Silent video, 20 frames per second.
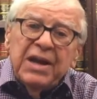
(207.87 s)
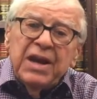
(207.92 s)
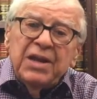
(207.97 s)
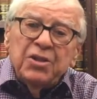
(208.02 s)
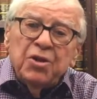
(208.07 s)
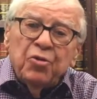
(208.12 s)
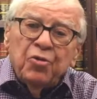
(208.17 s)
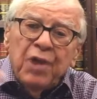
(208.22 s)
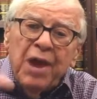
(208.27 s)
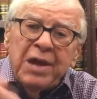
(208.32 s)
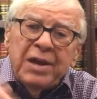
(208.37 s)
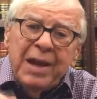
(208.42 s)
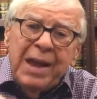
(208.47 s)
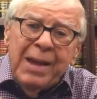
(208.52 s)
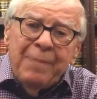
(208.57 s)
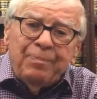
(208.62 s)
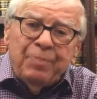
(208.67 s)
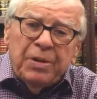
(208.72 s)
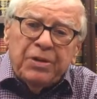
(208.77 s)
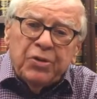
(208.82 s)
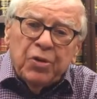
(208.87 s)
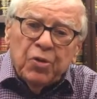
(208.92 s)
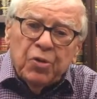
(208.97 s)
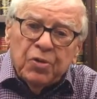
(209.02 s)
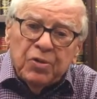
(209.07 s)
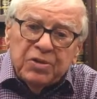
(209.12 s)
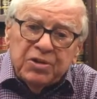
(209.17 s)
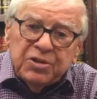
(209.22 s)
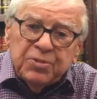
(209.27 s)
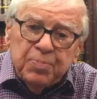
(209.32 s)
in the right
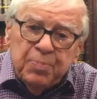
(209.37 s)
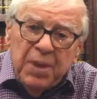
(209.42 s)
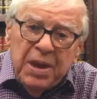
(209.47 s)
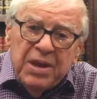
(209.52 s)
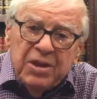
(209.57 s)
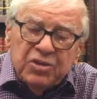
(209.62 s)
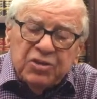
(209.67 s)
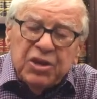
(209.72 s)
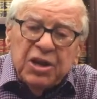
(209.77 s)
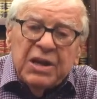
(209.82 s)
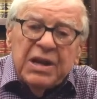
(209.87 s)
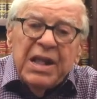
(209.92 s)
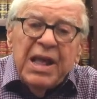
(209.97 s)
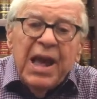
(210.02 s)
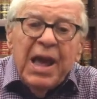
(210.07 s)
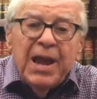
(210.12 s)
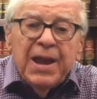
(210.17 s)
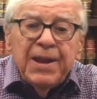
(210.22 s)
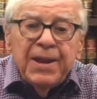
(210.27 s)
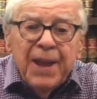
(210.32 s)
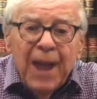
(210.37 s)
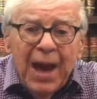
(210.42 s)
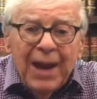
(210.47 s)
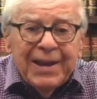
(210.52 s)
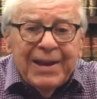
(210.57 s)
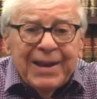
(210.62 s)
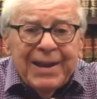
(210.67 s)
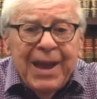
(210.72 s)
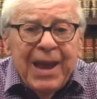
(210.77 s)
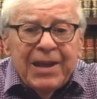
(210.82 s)
epidural space, and
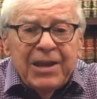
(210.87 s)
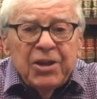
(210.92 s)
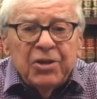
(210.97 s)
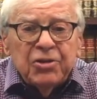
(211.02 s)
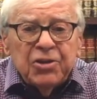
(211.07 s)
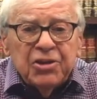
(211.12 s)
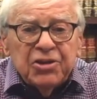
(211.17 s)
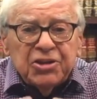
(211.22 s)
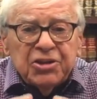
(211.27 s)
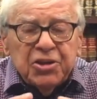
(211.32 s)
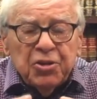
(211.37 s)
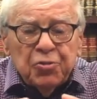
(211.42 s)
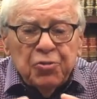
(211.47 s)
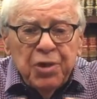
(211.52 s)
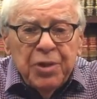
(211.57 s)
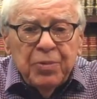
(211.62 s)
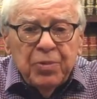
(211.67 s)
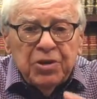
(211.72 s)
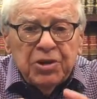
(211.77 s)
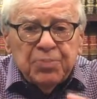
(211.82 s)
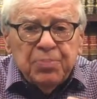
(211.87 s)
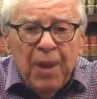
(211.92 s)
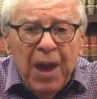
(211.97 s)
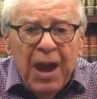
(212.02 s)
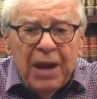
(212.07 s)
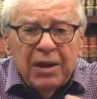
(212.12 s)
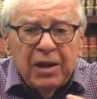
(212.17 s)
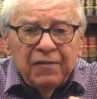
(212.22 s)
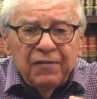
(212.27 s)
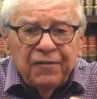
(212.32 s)
not get into cerebral
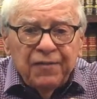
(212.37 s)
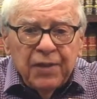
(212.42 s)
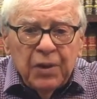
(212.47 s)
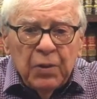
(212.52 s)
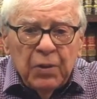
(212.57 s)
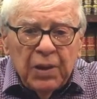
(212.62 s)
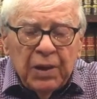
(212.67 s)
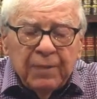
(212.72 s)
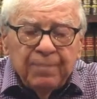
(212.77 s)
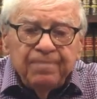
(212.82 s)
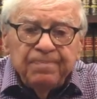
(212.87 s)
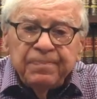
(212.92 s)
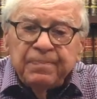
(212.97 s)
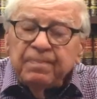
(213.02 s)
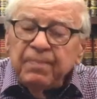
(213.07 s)
spinal fluid.